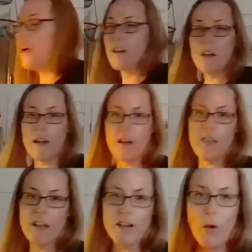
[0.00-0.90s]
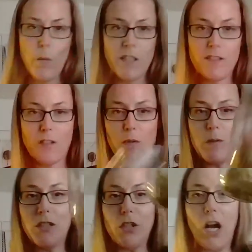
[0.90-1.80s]
and I think no one is going to
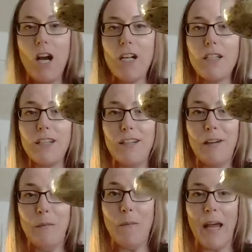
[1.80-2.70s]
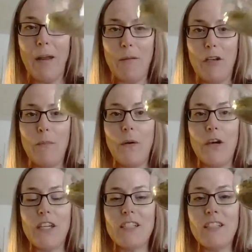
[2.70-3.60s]
be shocked, but I'm going to
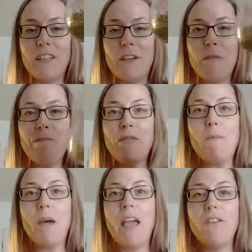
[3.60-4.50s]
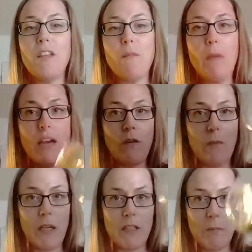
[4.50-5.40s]
put my everything bagel
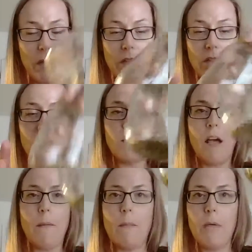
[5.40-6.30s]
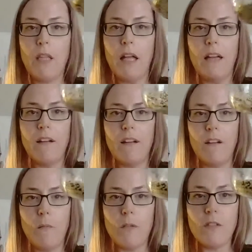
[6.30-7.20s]
mix sprinkled on top. I put that on
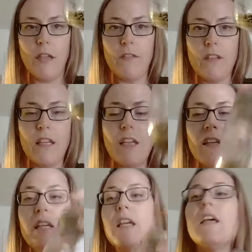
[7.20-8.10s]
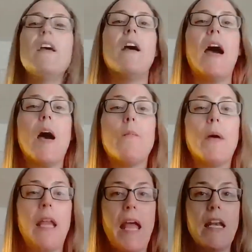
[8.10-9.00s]
almost everything.
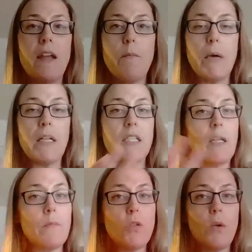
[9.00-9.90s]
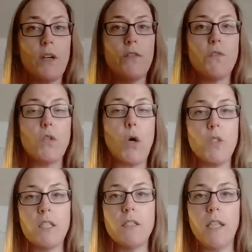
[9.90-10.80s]
But some sort of
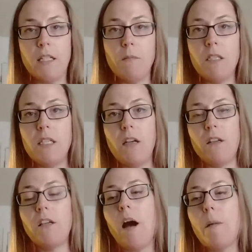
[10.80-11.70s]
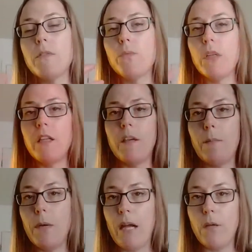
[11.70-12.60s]
toasted sesame seed on top is really going to
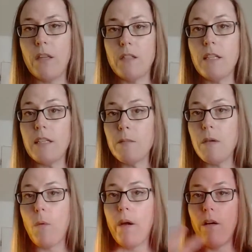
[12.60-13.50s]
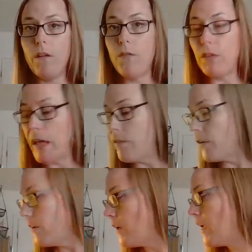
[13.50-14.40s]
bring out the sesame oil
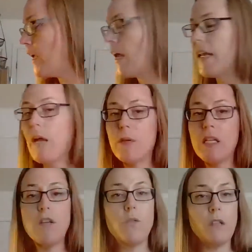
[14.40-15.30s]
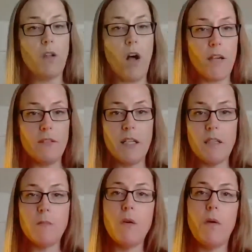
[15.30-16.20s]
flavor. And again, we didn't use a lot of
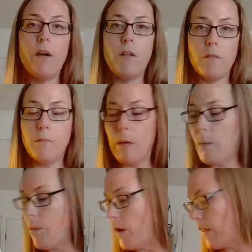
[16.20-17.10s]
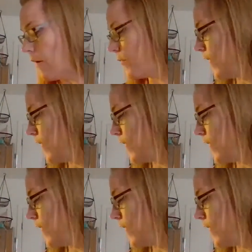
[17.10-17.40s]
sesame oil, but we want that